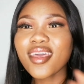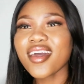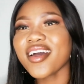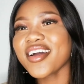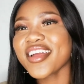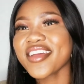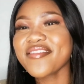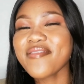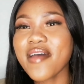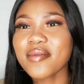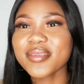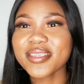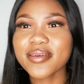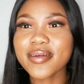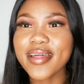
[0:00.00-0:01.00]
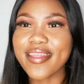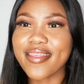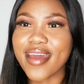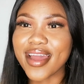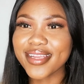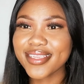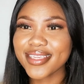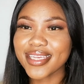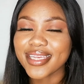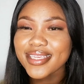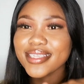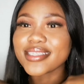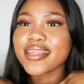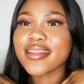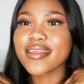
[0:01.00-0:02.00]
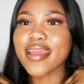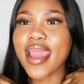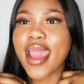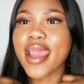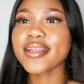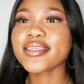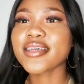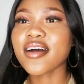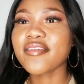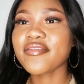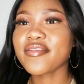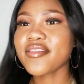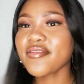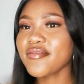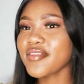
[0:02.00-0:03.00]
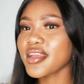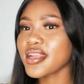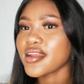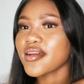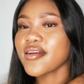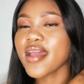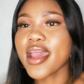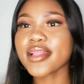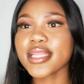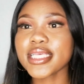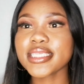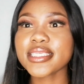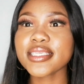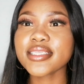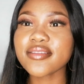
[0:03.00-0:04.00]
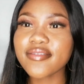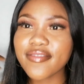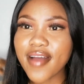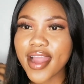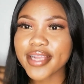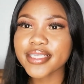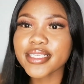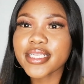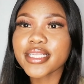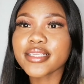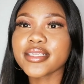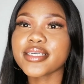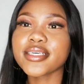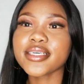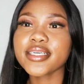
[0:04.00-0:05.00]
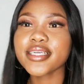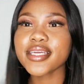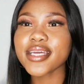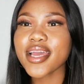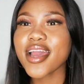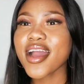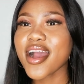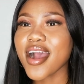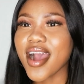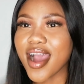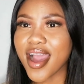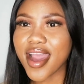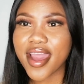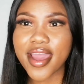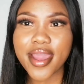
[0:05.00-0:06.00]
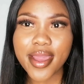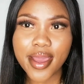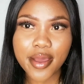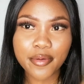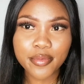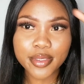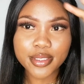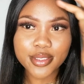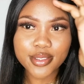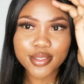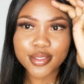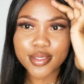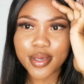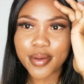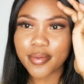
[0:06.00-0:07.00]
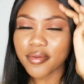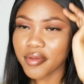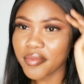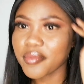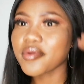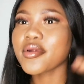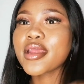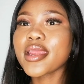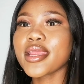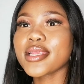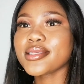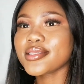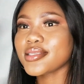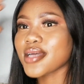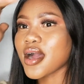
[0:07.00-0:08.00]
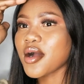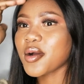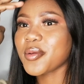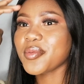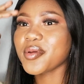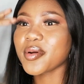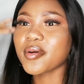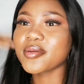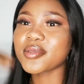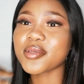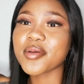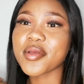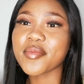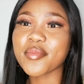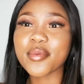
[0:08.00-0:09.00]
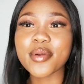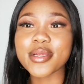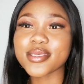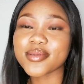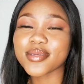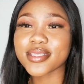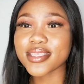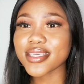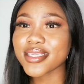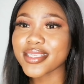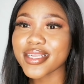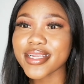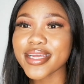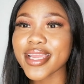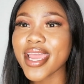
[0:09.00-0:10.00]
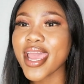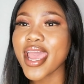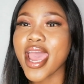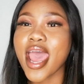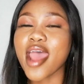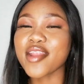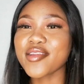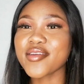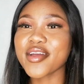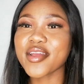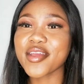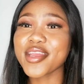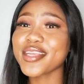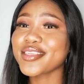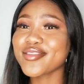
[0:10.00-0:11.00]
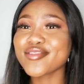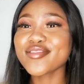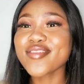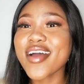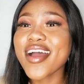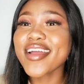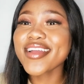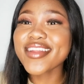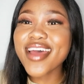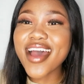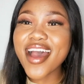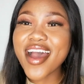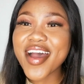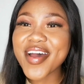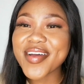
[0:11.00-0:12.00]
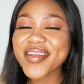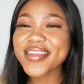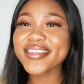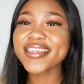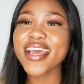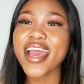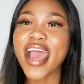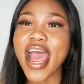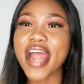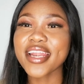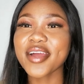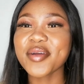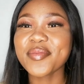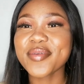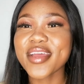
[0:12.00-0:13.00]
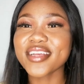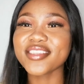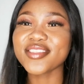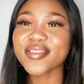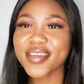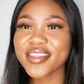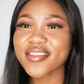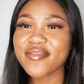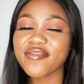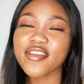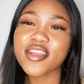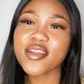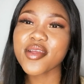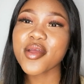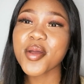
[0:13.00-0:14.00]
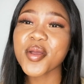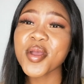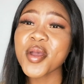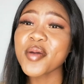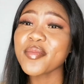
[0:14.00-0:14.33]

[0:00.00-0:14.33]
Okay fam, so that is the end of the video, and this is the final look. I am so impressed. I hope you're also impressed with this look and you are going to try it out, and I hope you enjoyed the video.